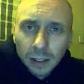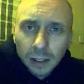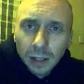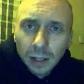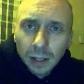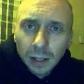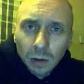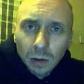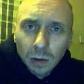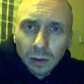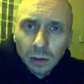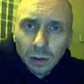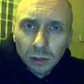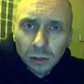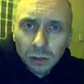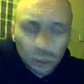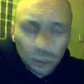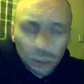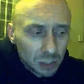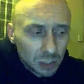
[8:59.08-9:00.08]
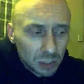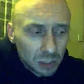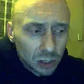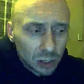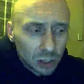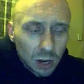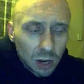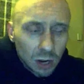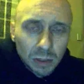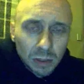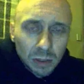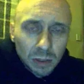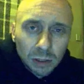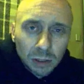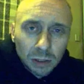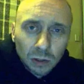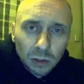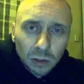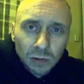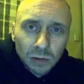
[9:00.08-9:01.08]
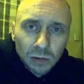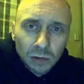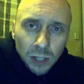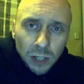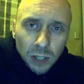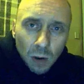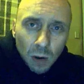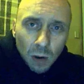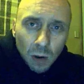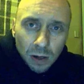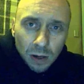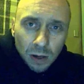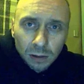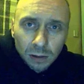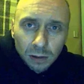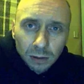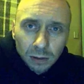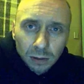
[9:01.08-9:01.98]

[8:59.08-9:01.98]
you know and took the time and took the video and